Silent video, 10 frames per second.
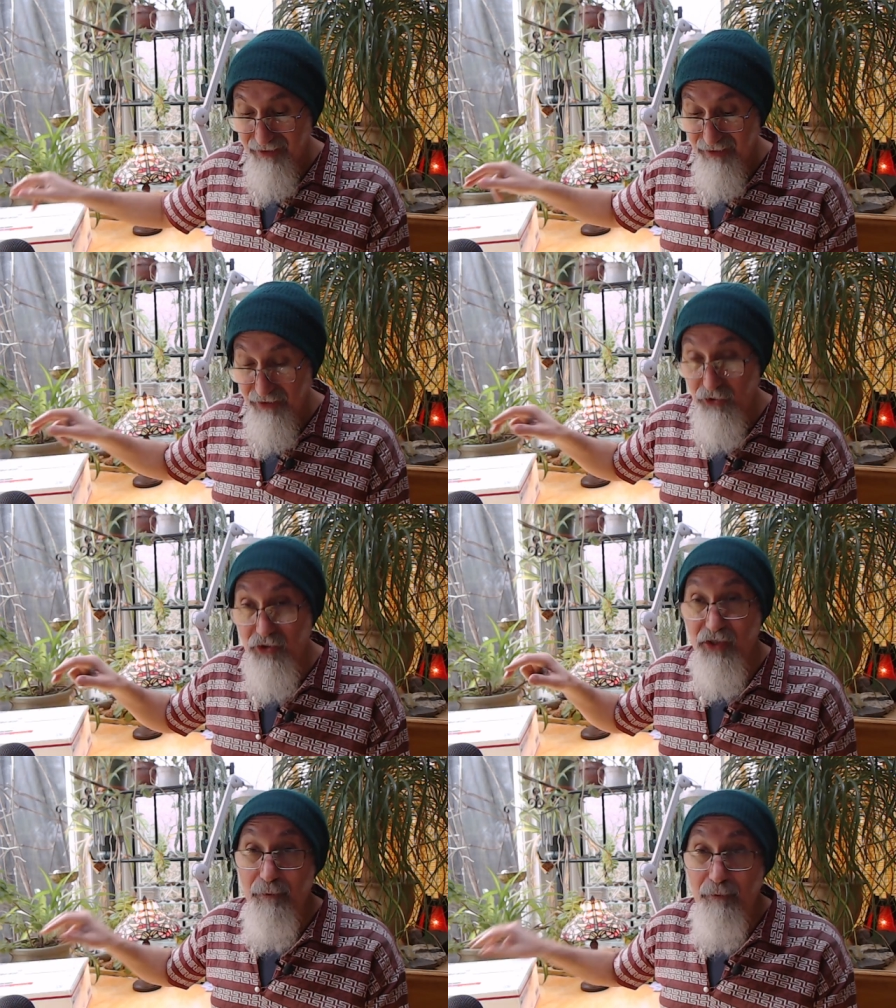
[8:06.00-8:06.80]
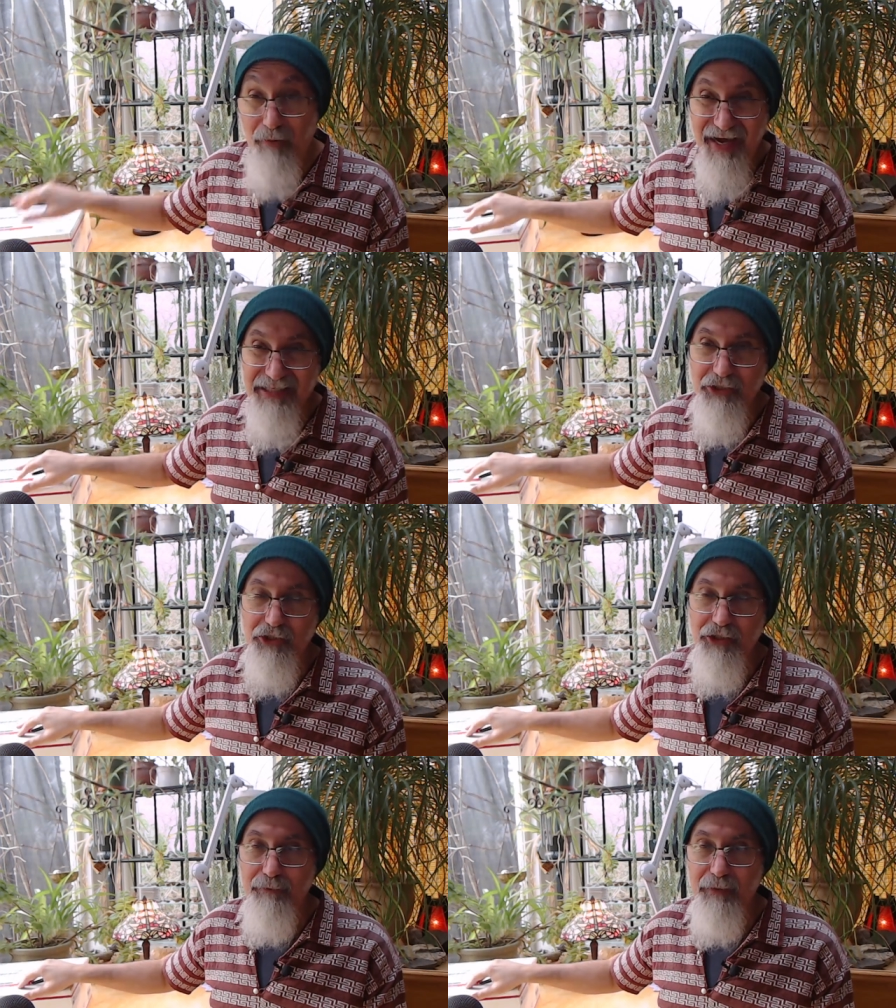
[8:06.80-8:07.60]
The combined
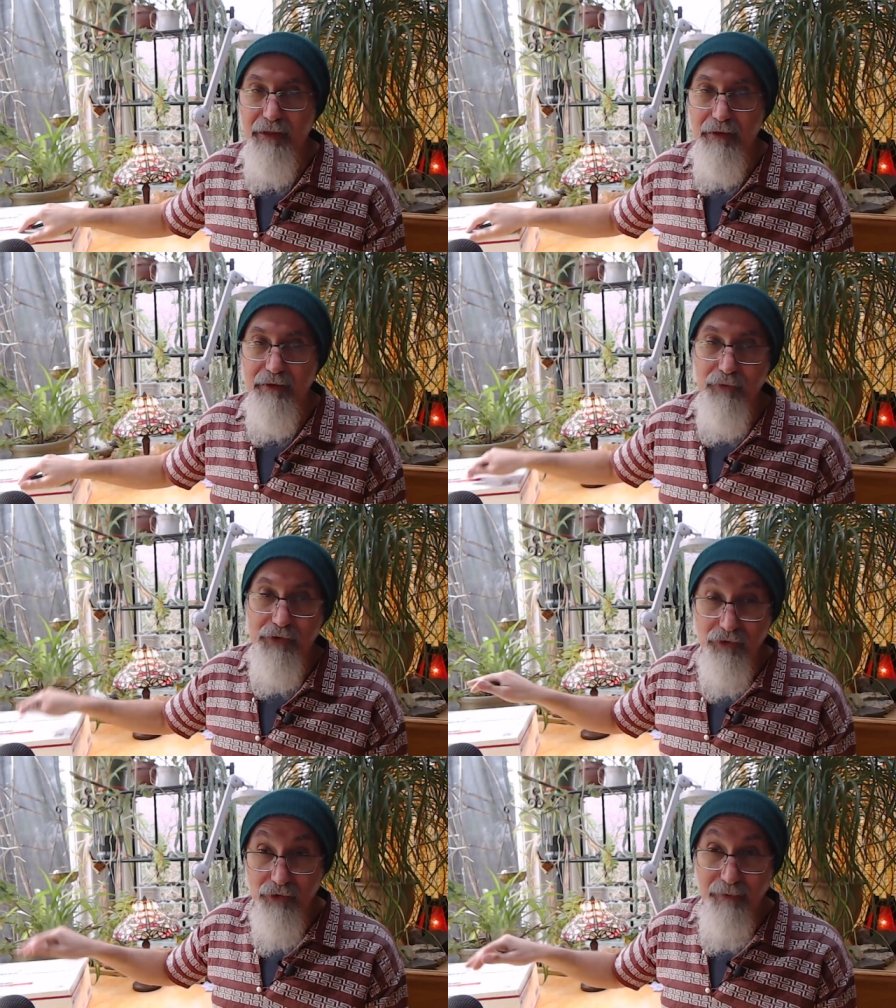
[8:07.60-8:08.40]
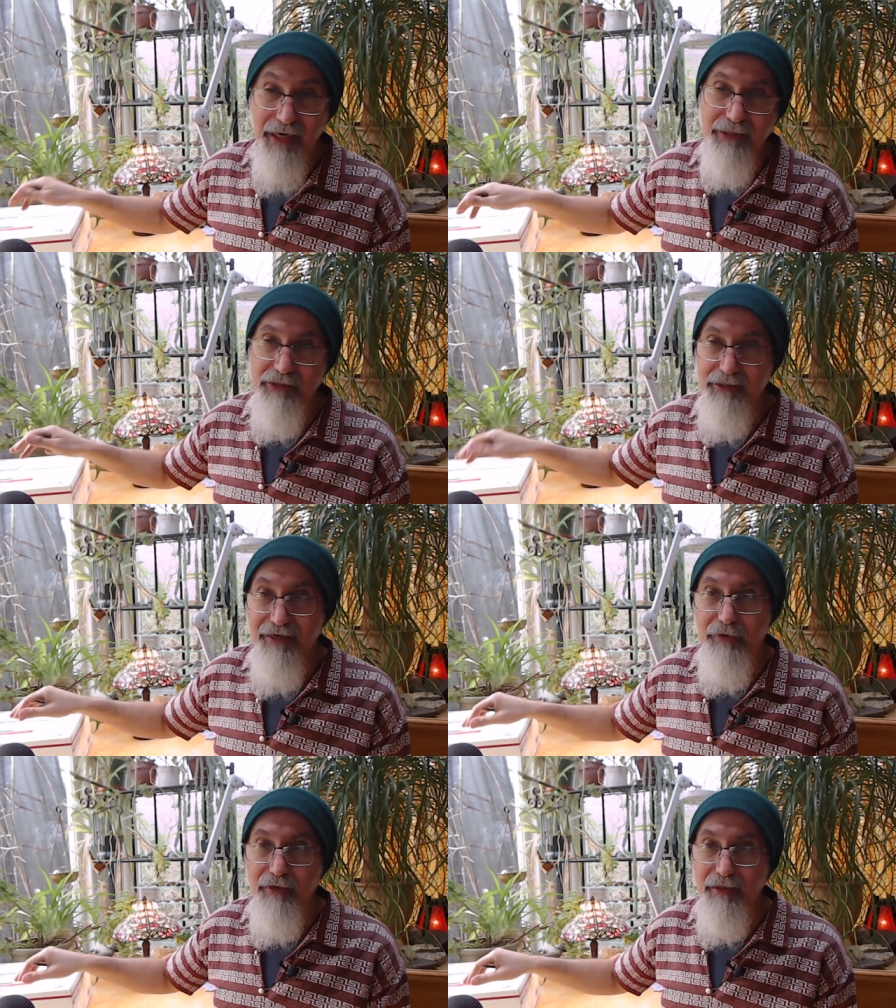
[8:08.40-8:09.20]
shipping with the two packages,
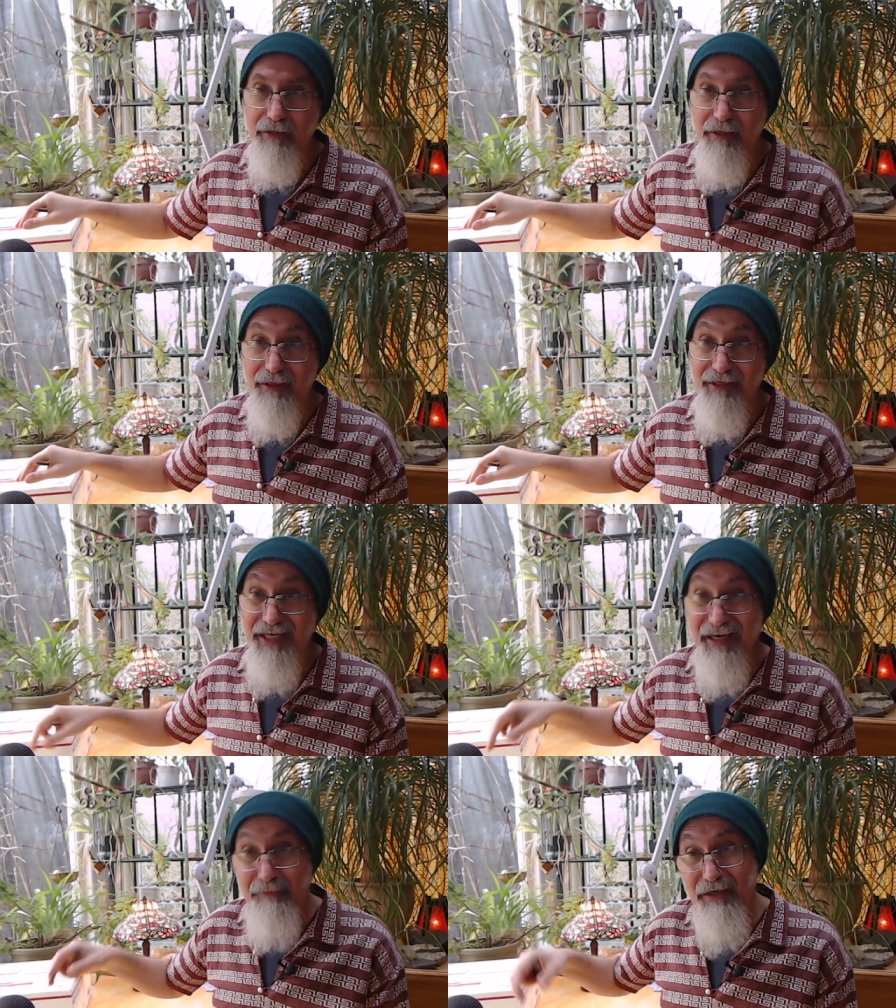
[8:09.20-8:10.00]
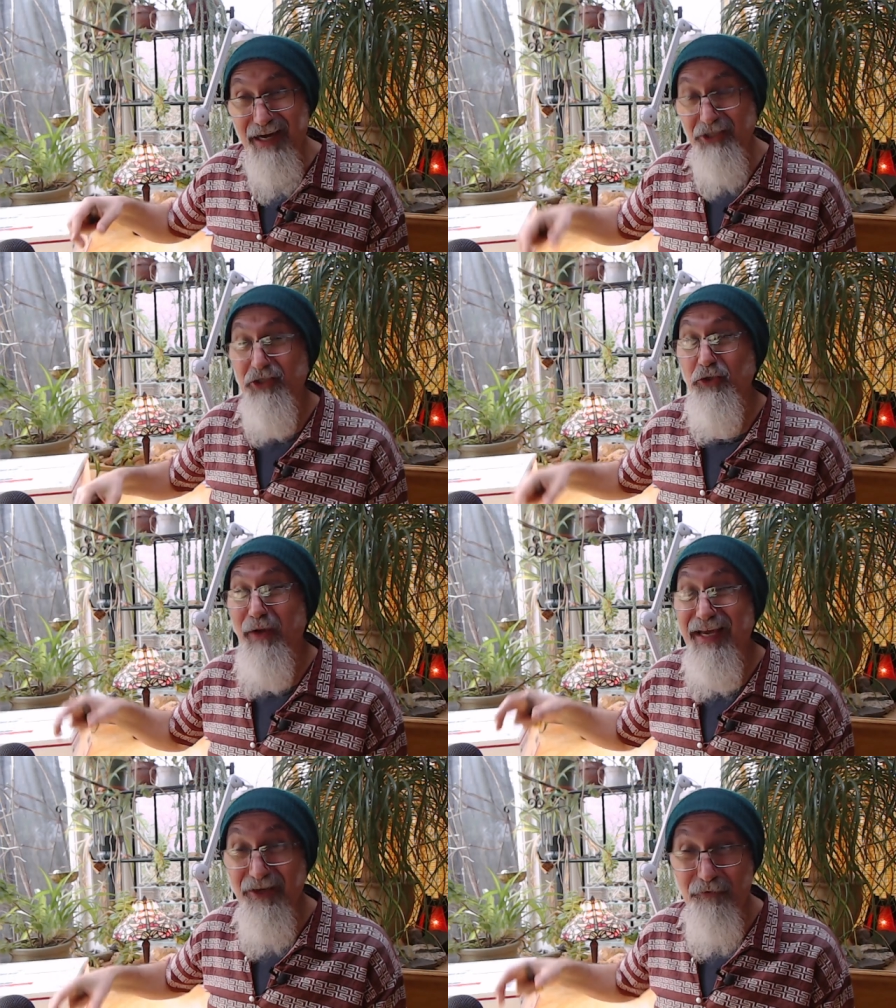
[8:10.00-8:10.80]
everything came out actually to
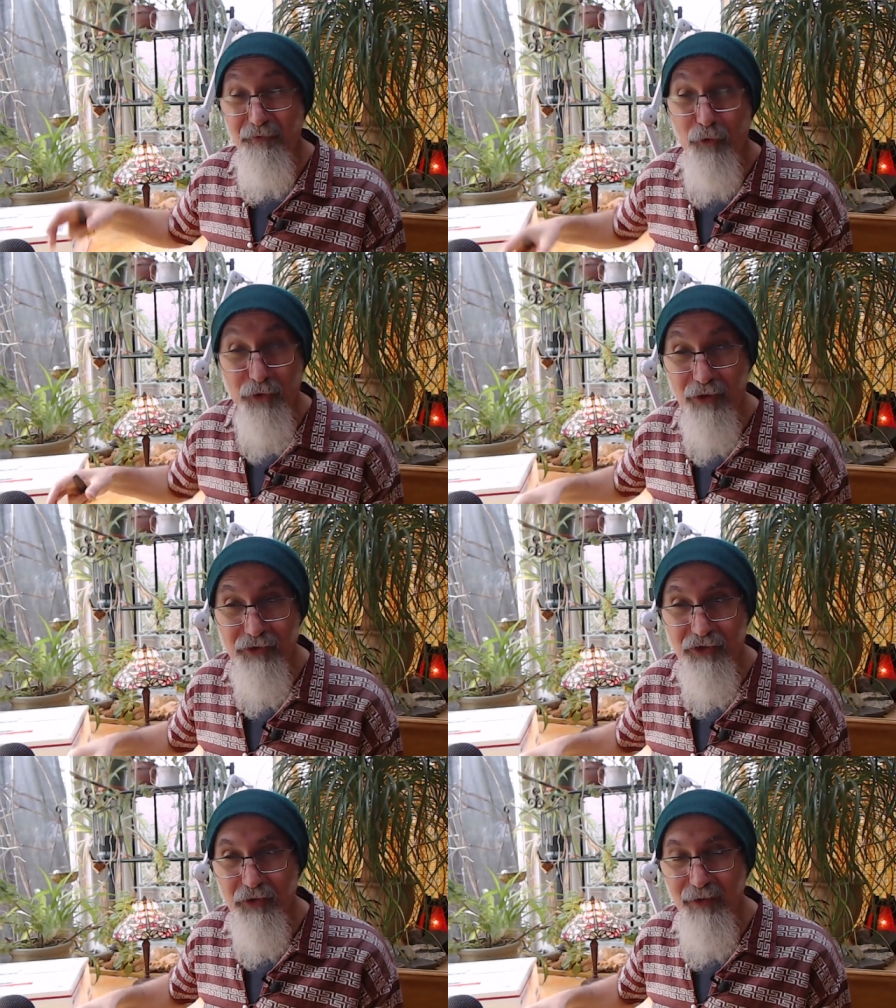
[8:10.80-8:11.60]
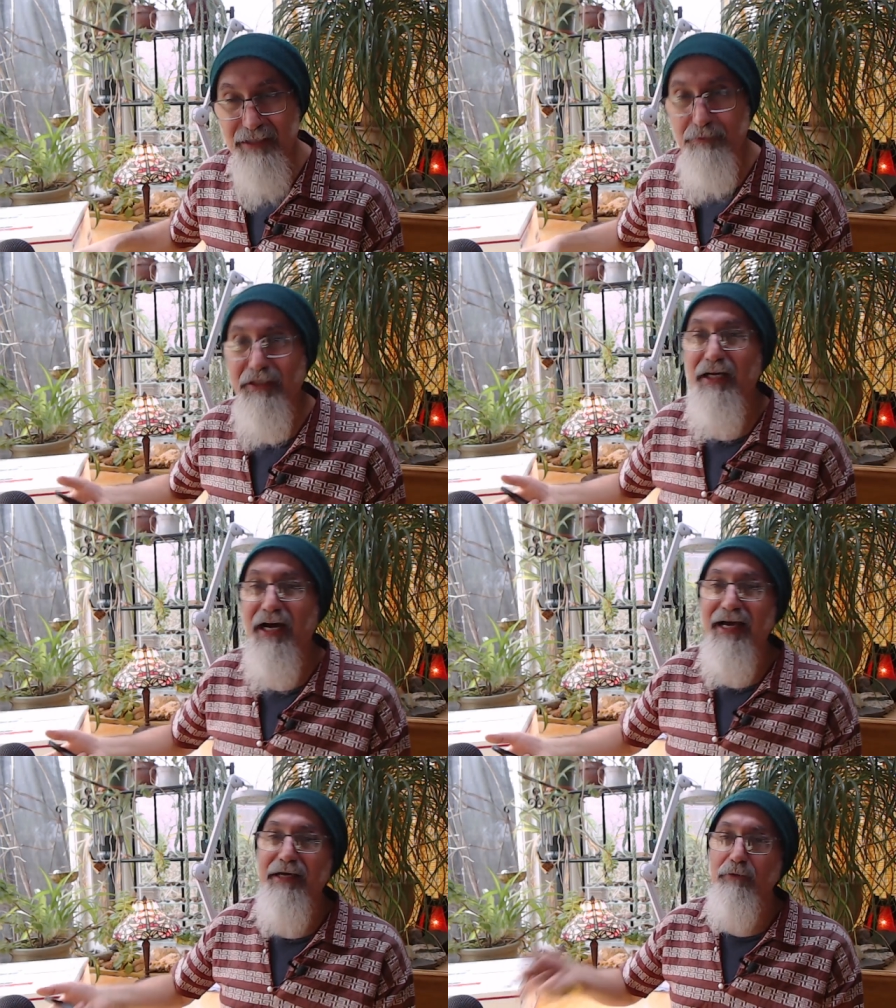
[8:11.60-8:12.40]
$84 US, but the
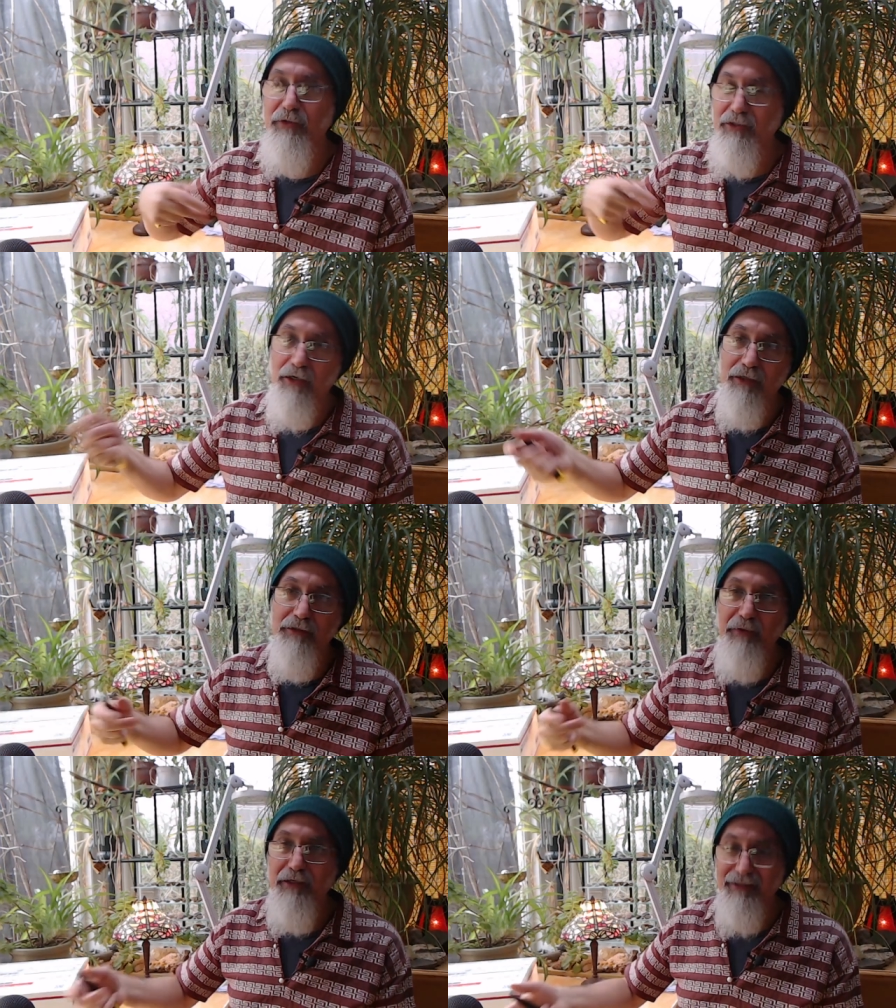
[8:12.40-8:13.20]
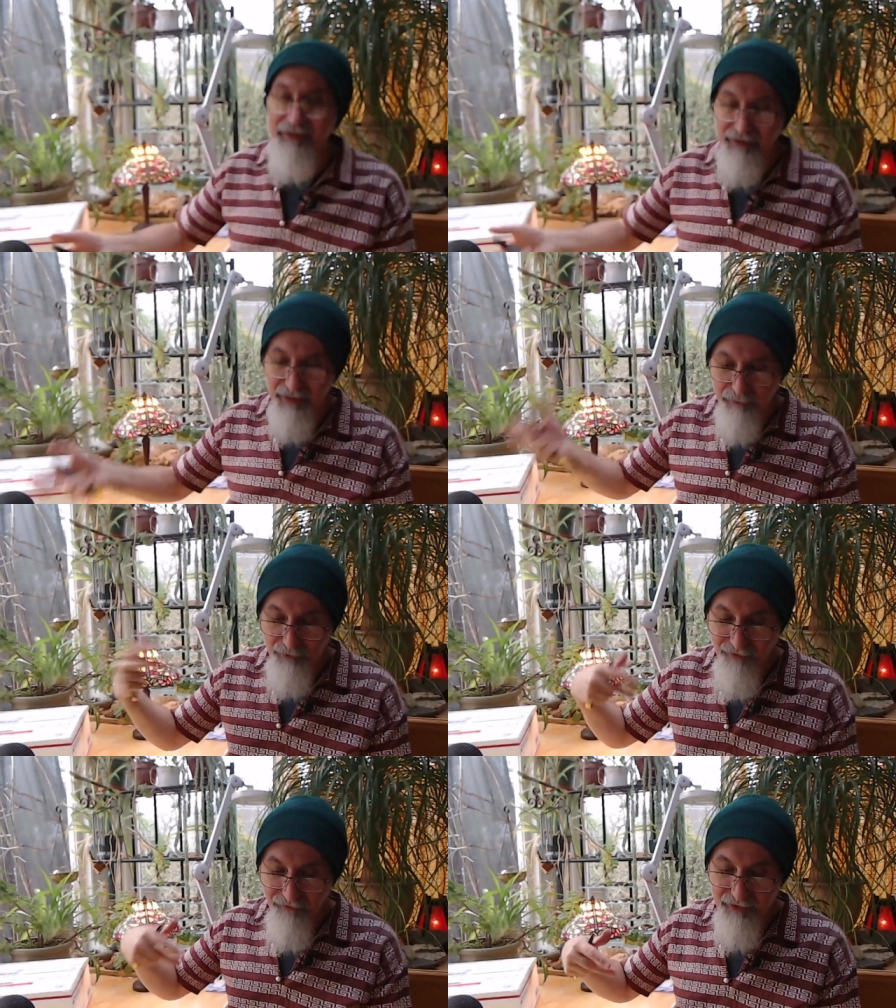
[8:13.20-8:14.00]
guy we talked about it and the guy
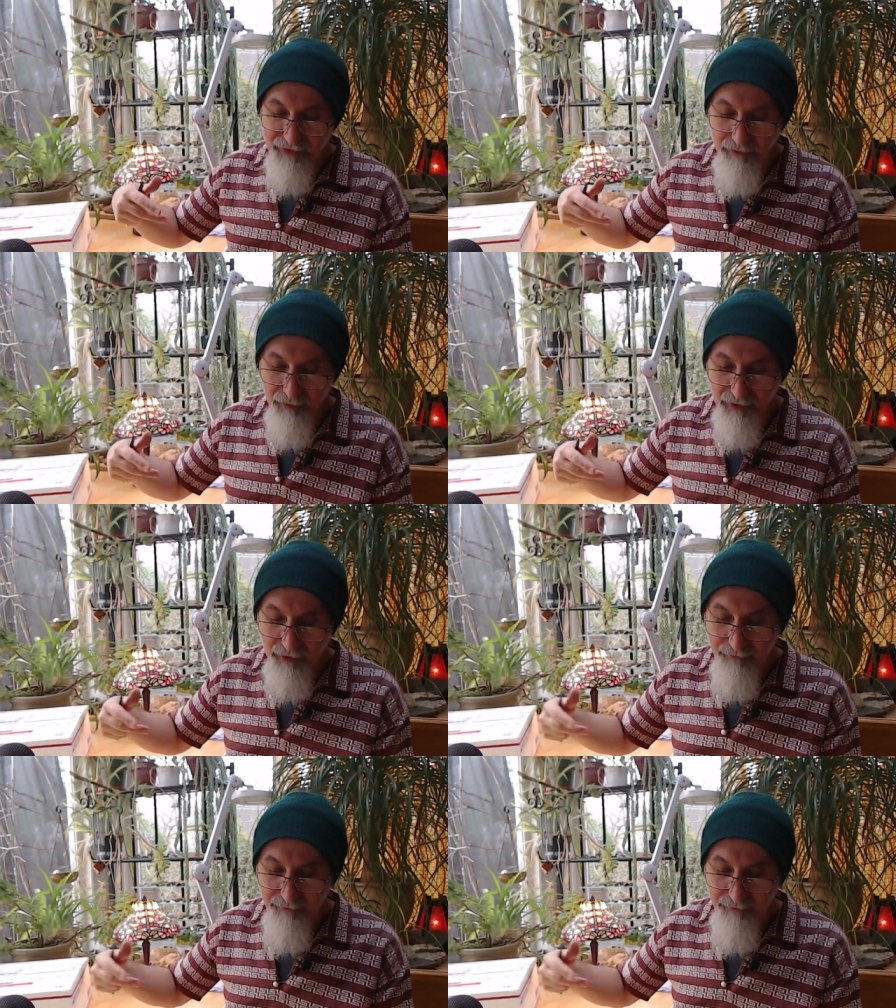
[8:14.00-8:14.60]
refunded me